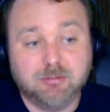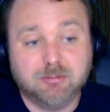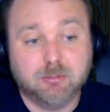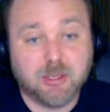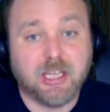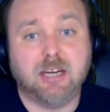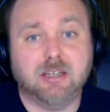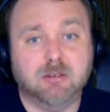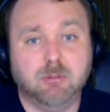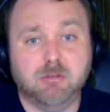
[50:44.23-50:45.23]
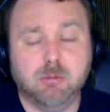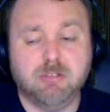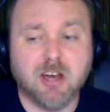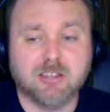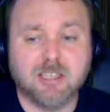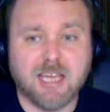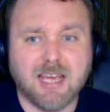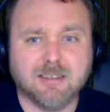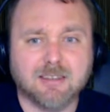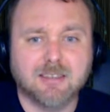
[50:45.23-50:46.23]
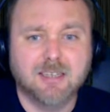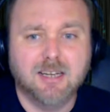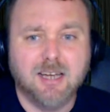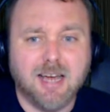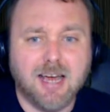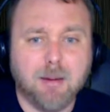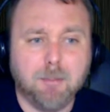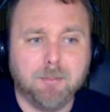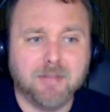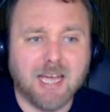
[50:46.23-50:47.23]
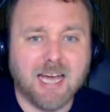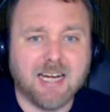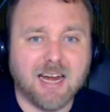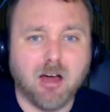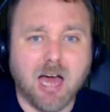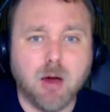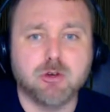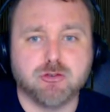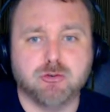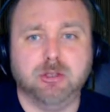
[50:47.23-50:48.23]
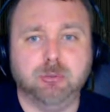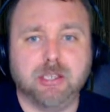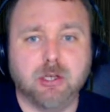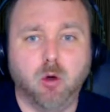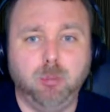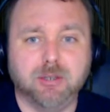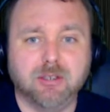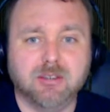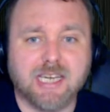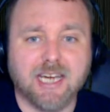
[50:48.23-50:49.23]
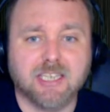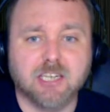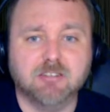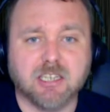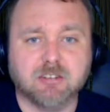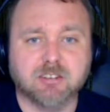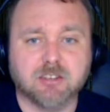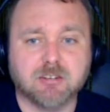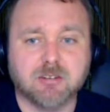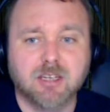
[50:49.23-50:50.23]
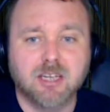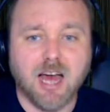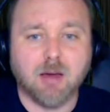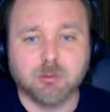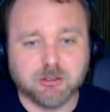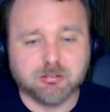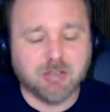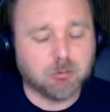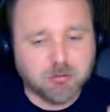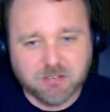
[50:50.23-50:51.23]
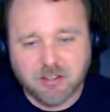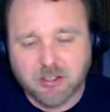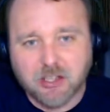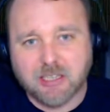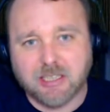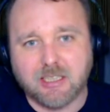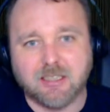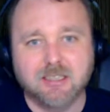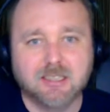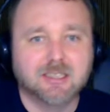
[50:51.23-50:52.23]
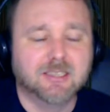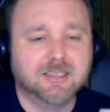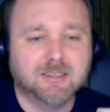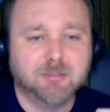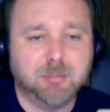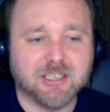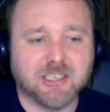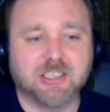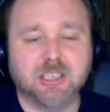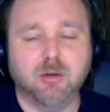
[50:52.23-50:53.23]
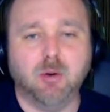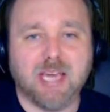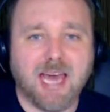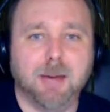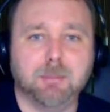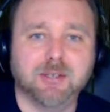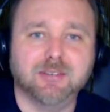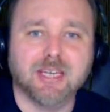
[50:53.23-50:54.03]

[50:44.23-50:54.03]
We're there. We've got to the end. And I was really hoping to get an invite for this. I was feeling lucky, but it just didn't quite happen.